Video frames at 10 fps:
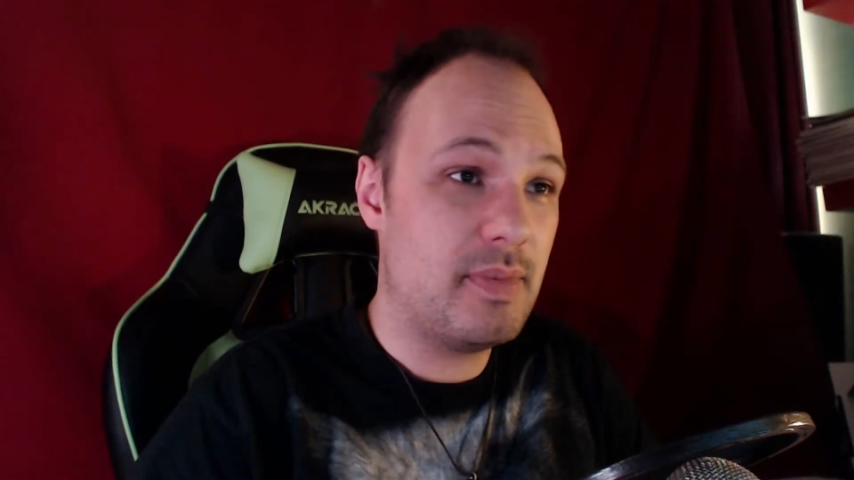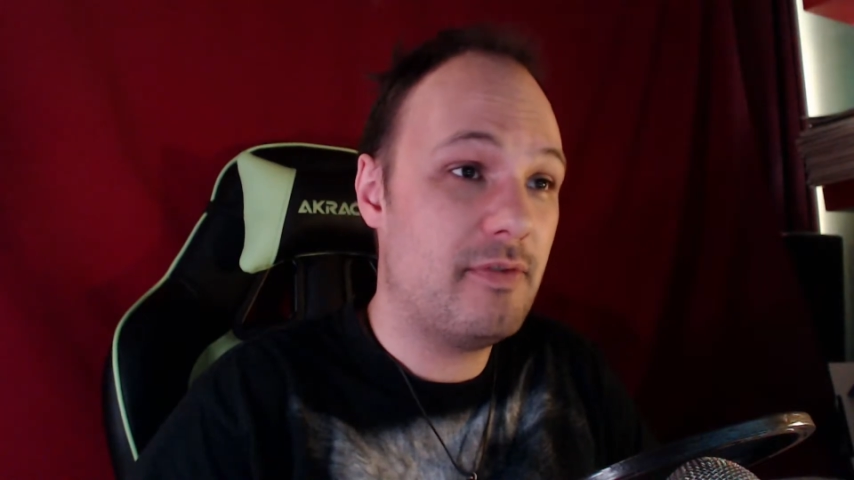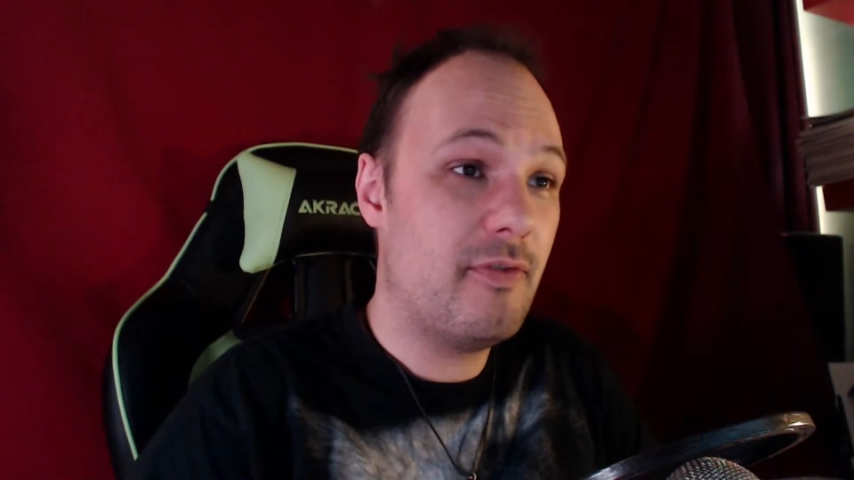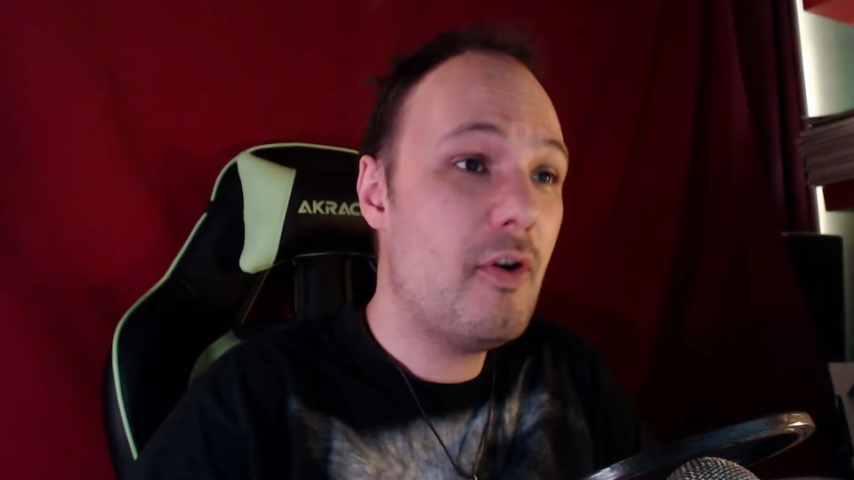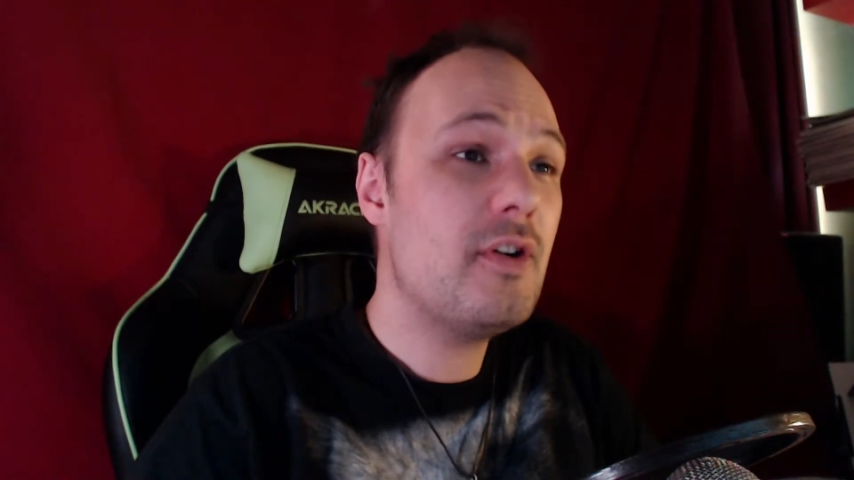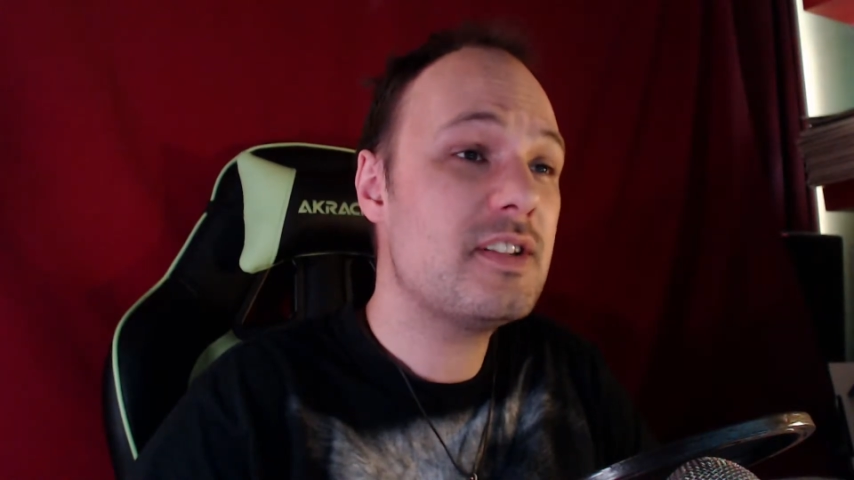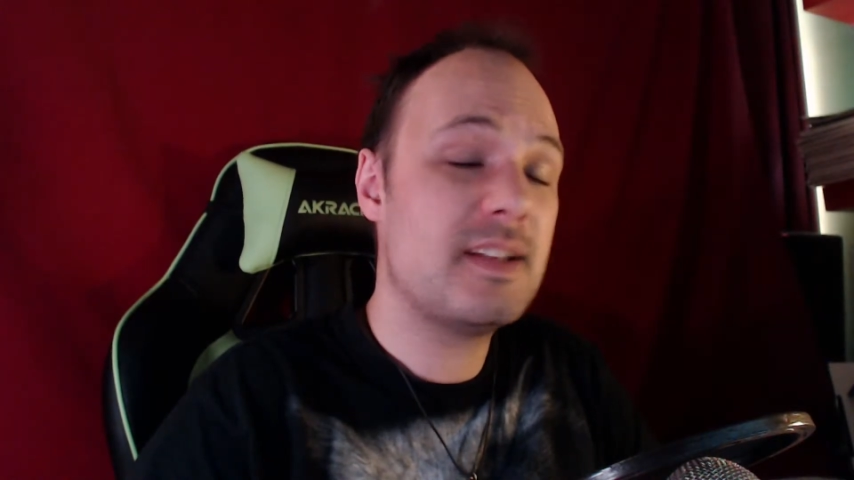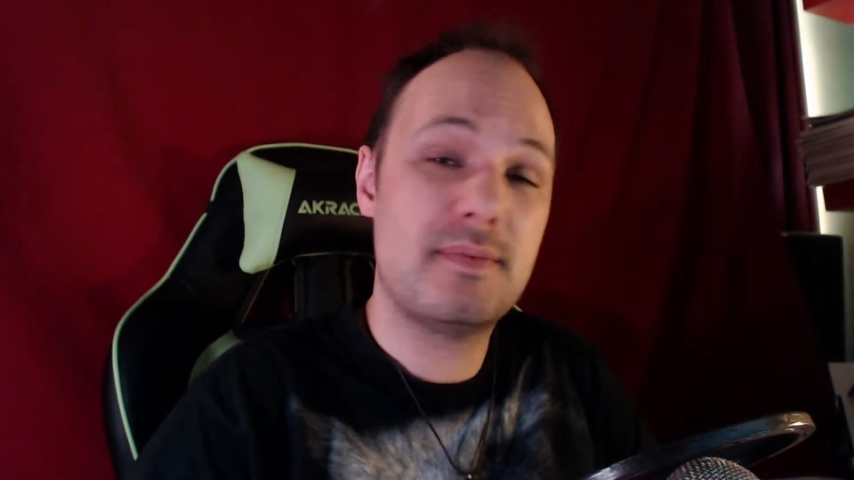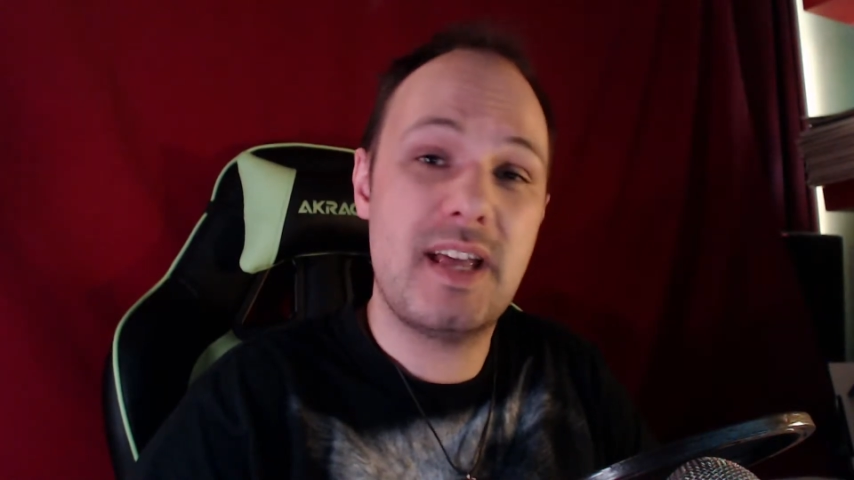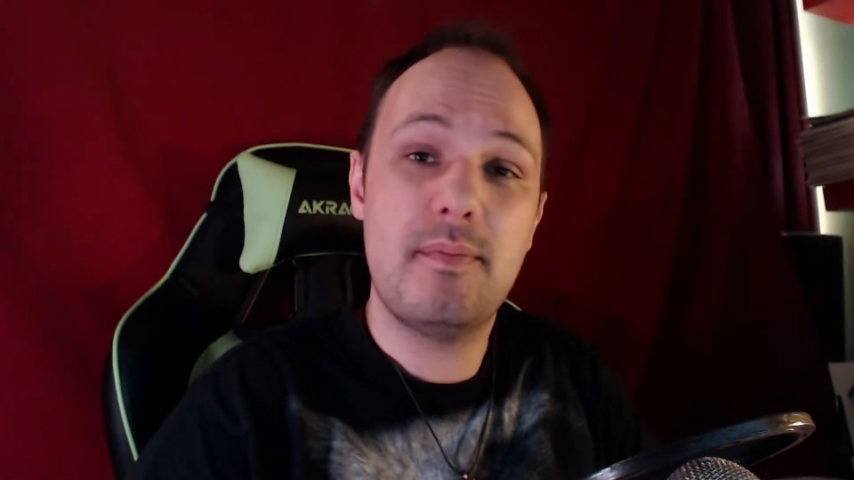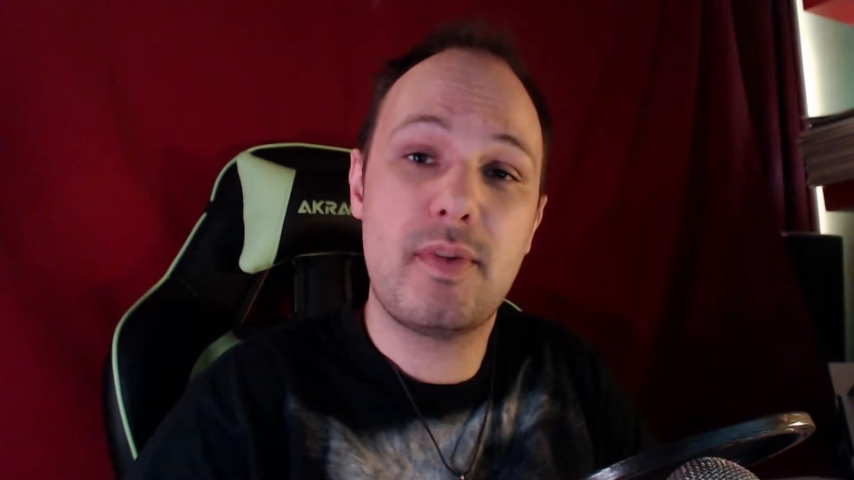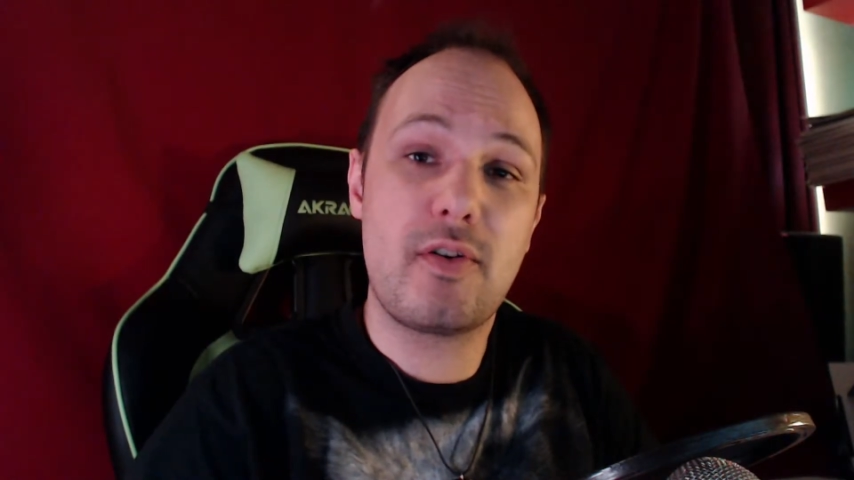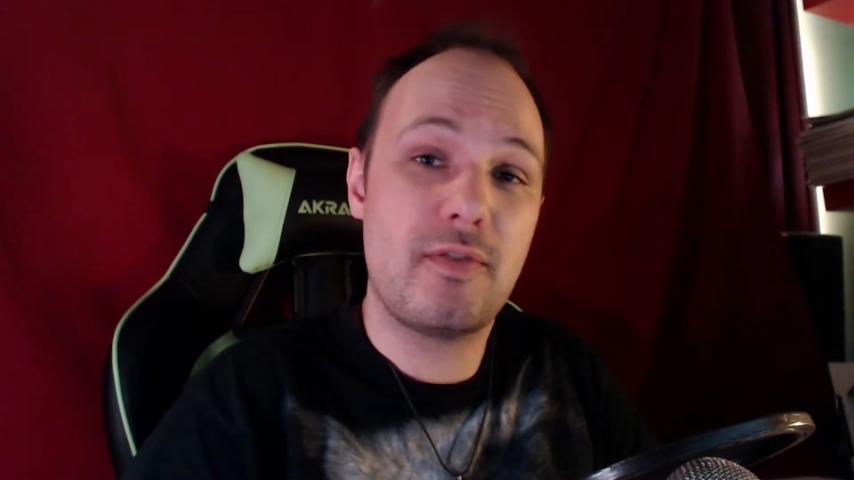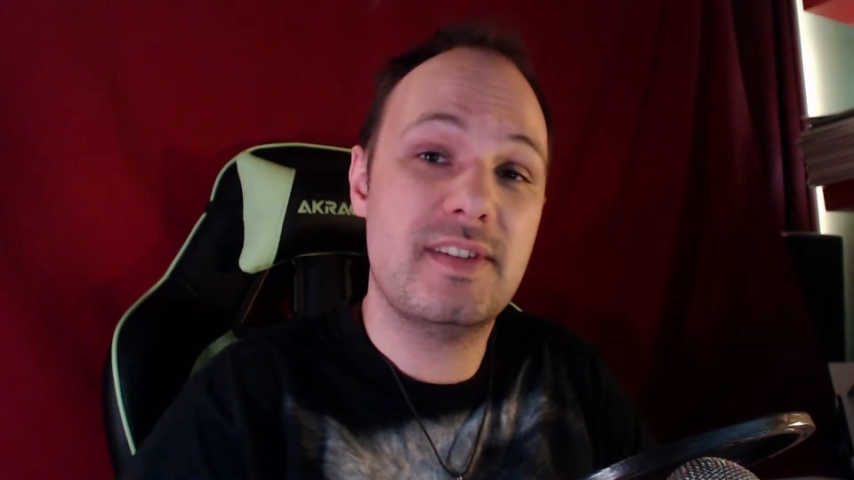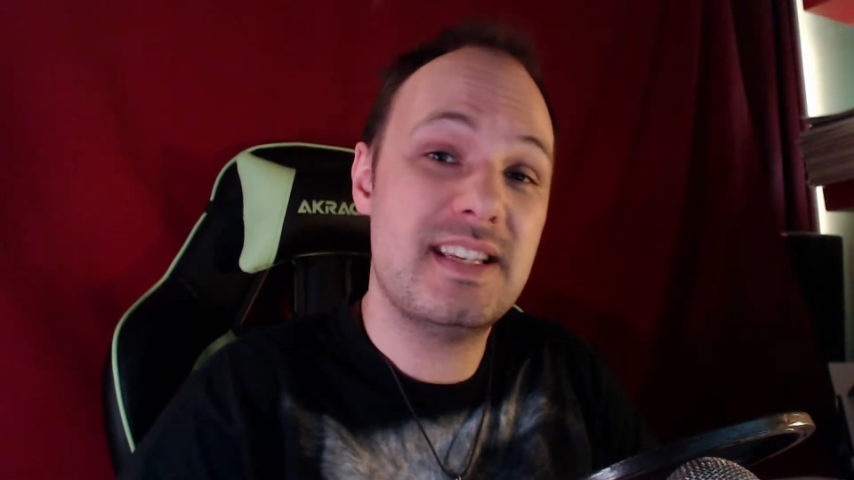before September
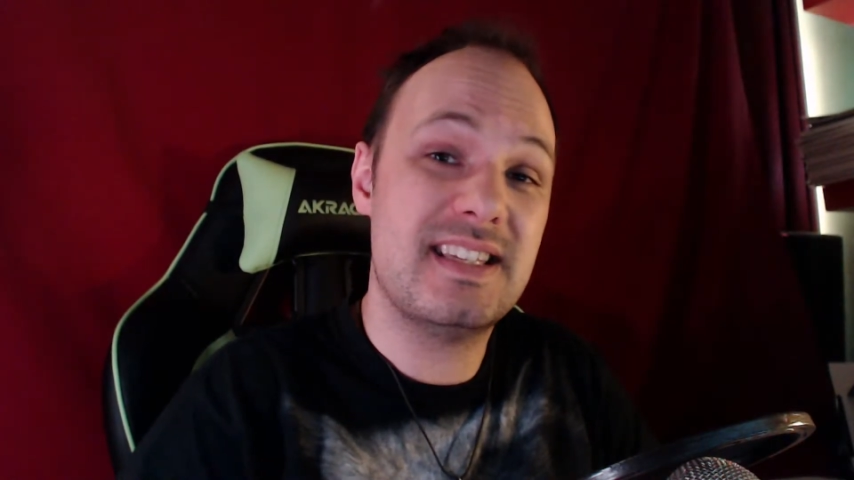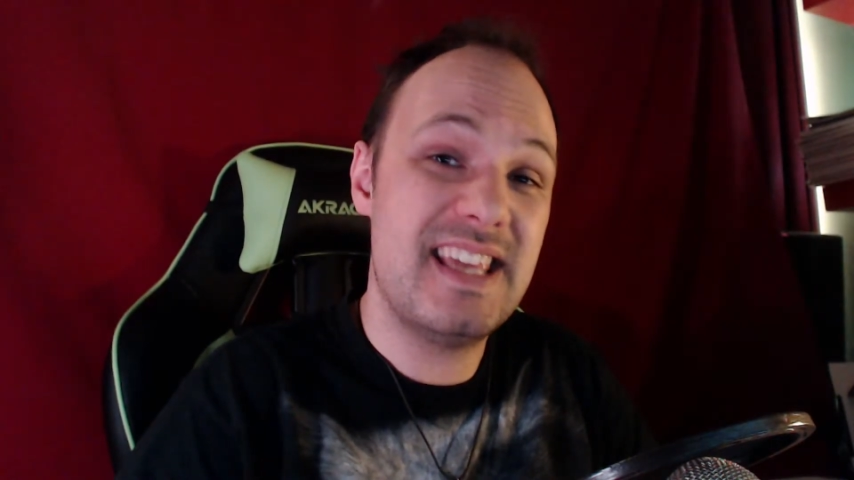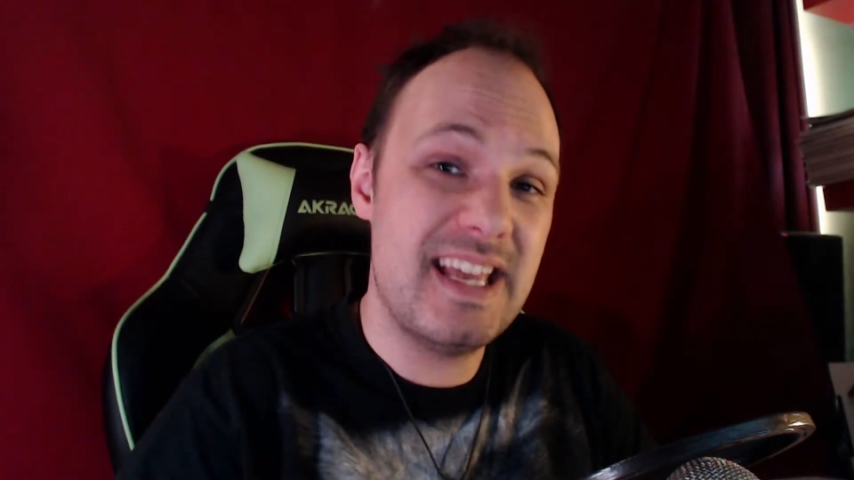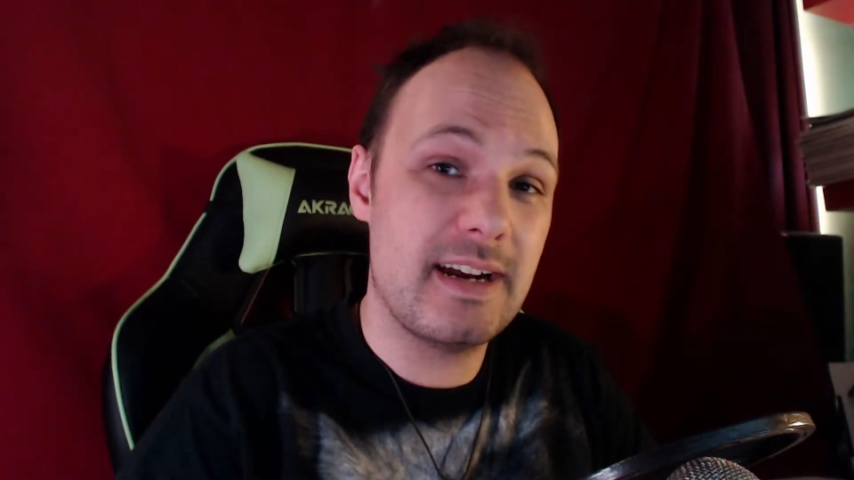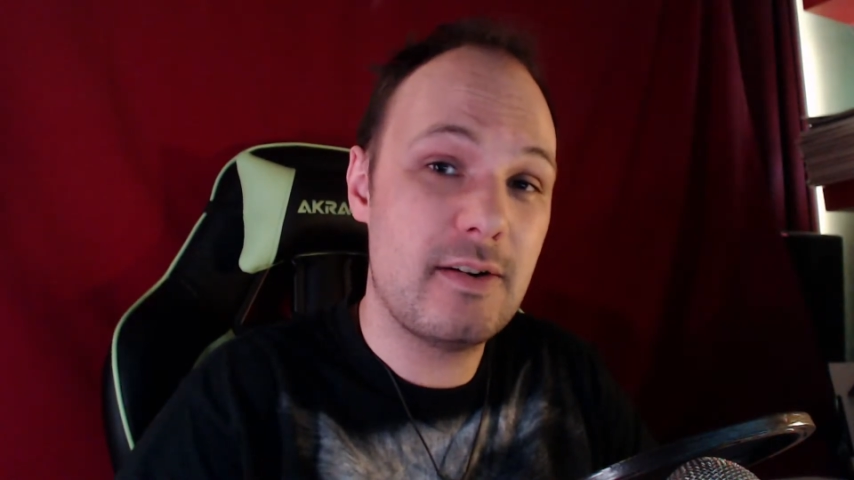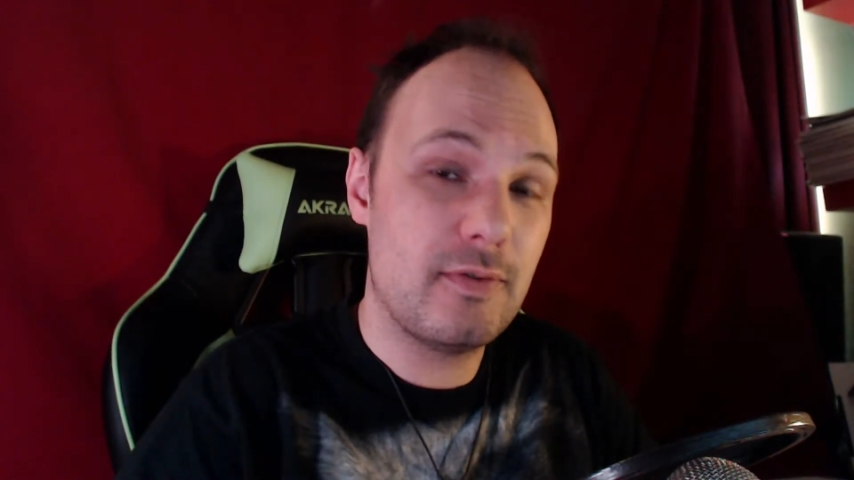of this year,